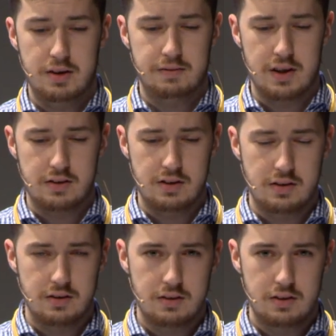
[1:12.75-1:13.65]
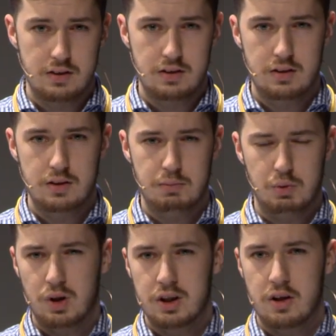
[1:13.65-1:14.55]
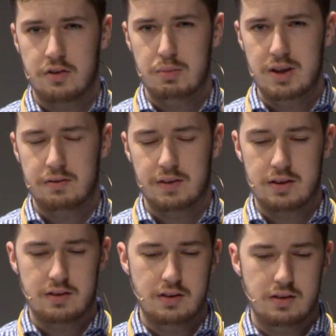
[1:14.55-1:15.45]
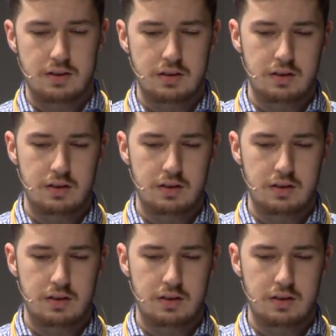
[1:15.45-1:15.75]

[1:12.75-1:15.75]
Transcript: Interfaces. But why custom interfaces?